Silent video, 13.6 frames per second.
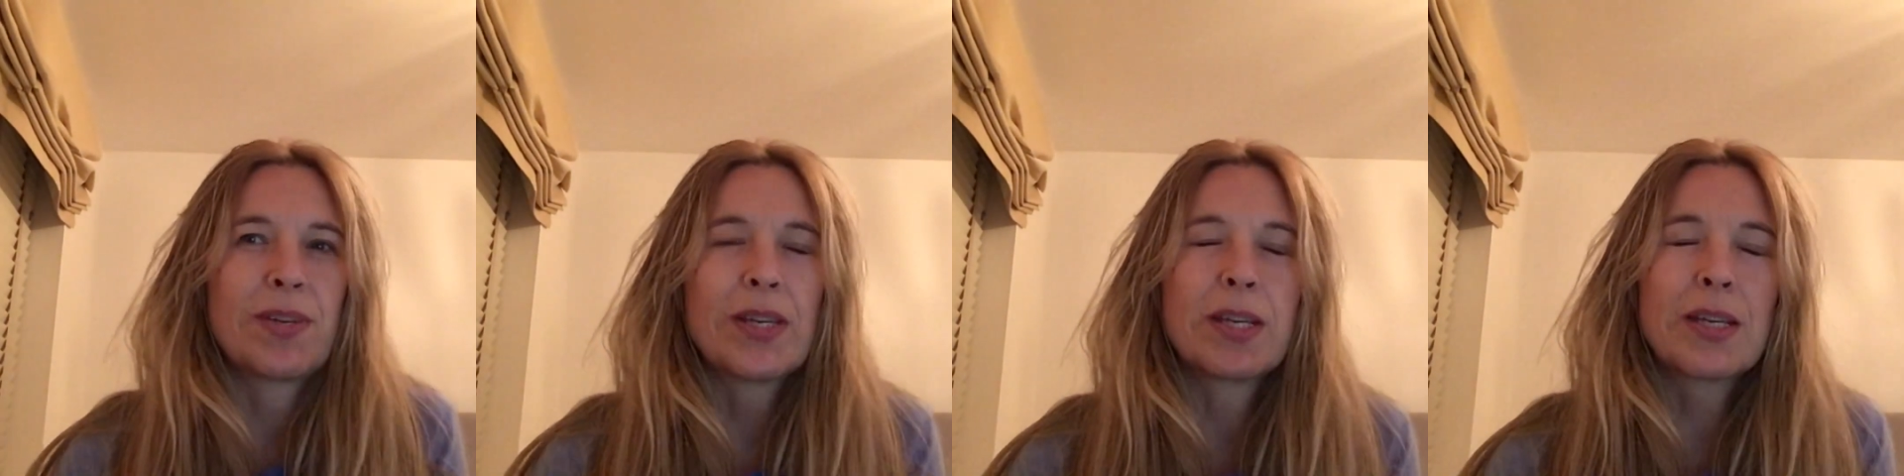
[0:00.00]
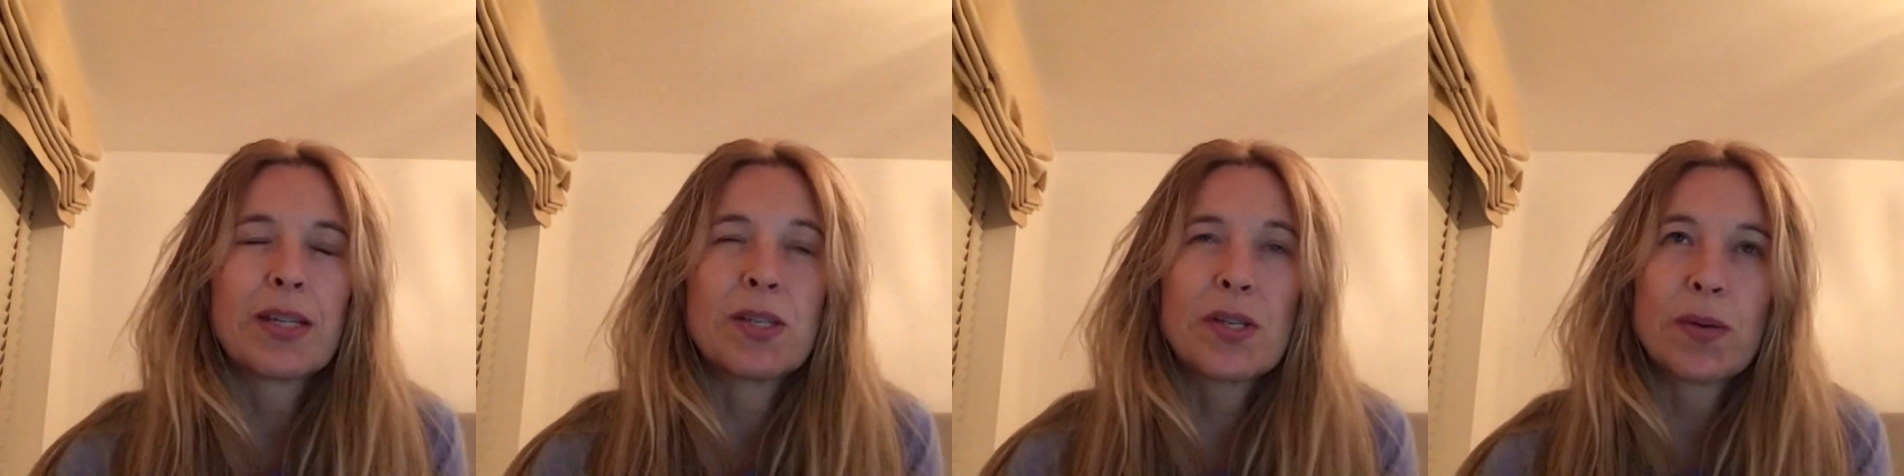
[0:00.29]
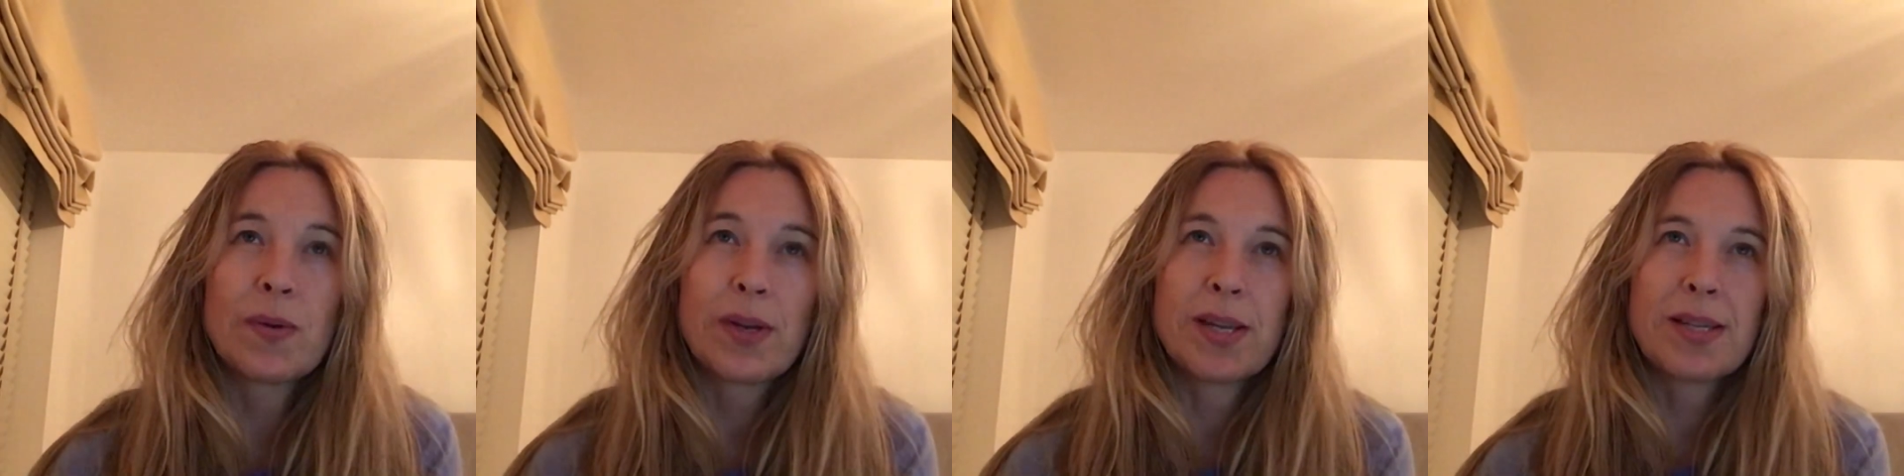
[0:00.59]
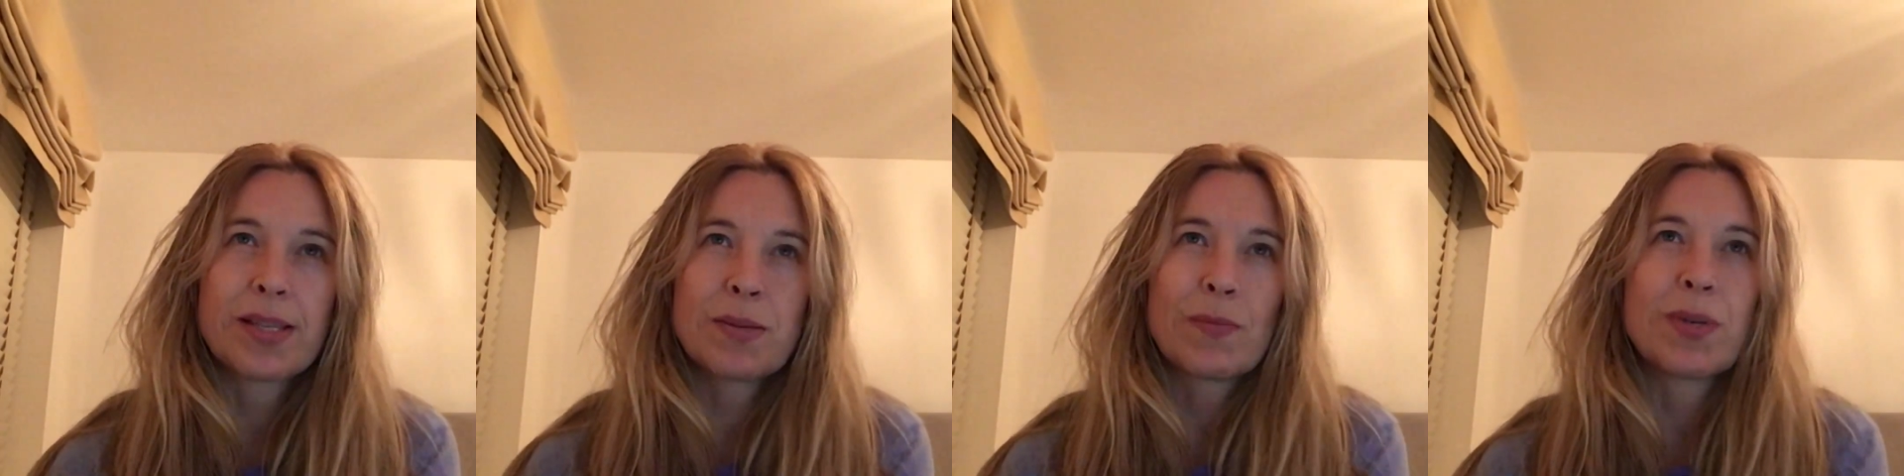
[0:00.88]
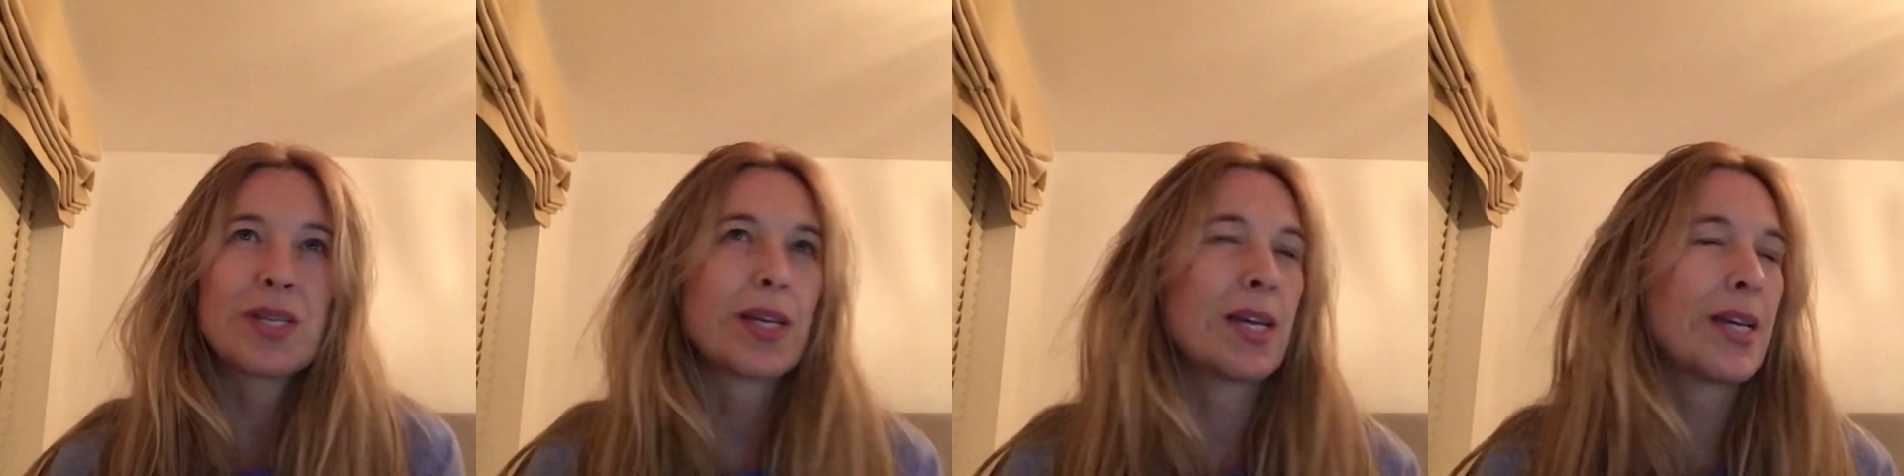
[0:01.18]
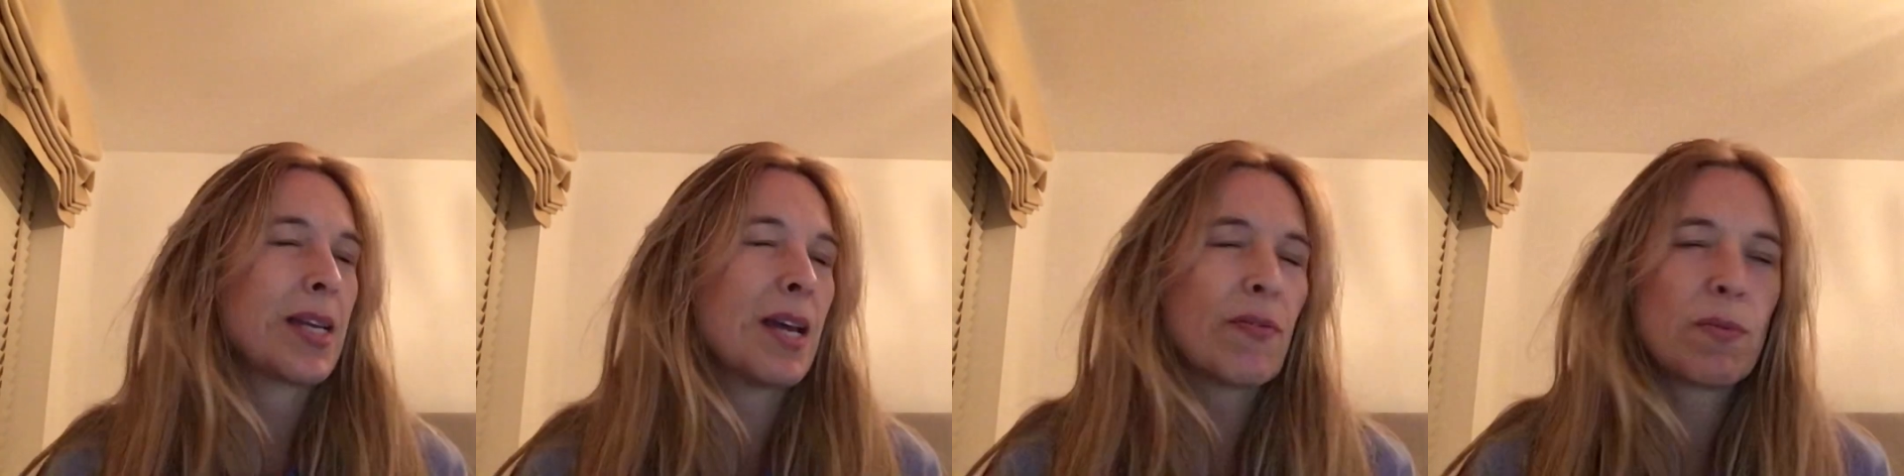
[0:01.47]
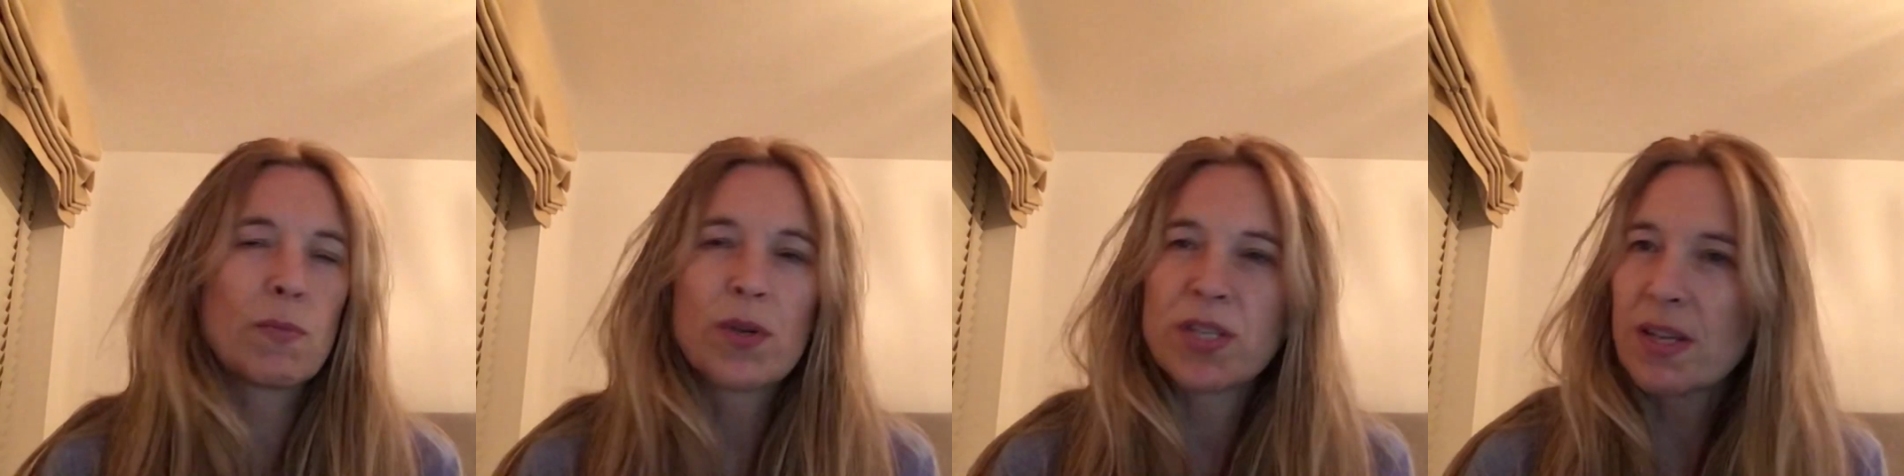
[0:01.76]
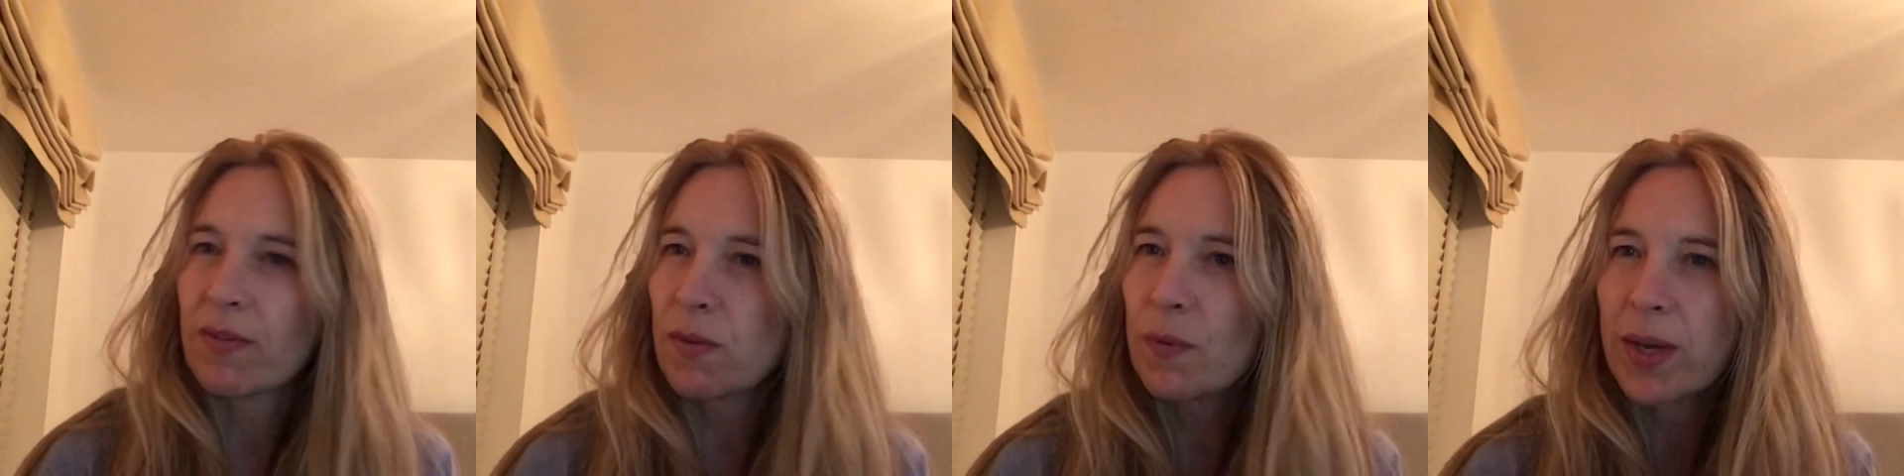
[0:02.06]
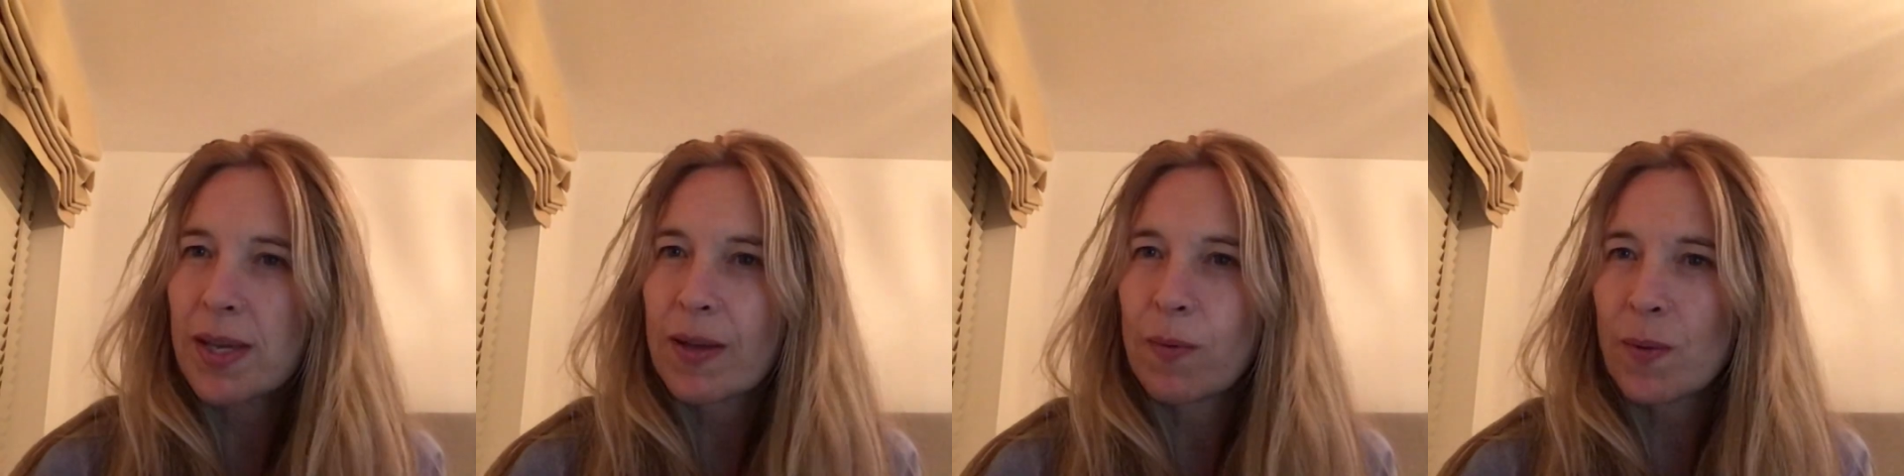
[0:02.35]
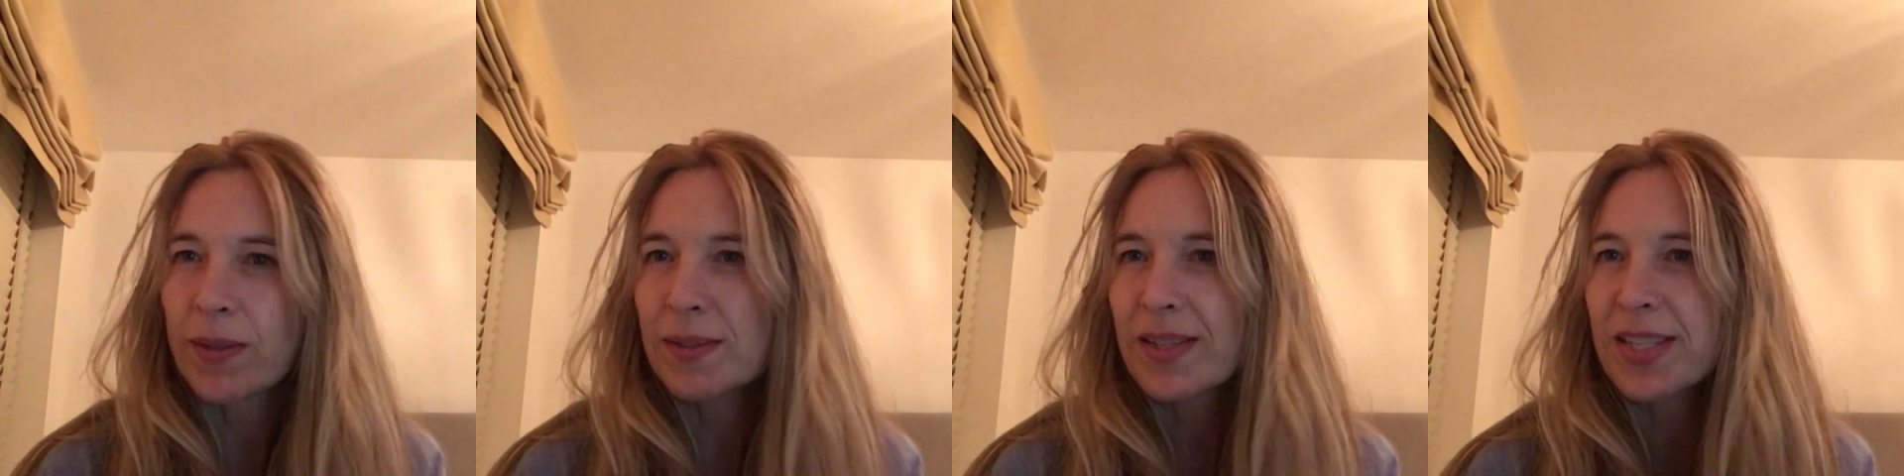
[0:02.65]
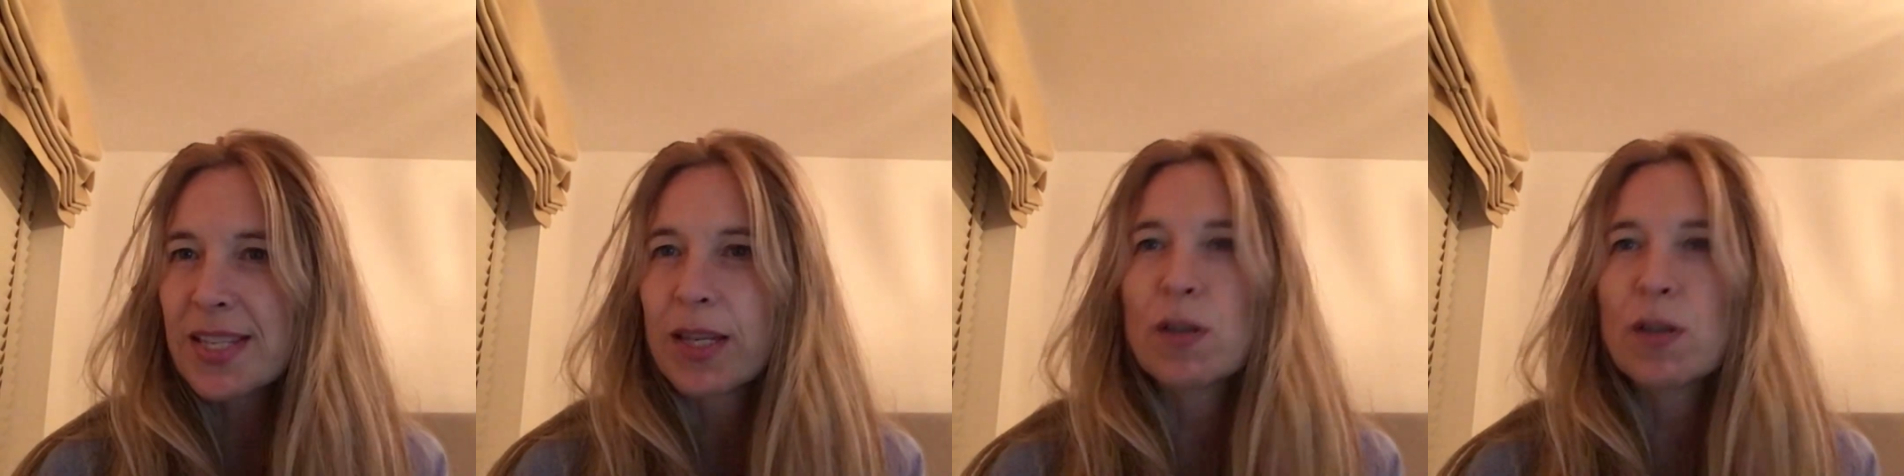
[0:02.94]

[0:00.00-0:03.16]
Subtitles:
You can do it whichever way you want.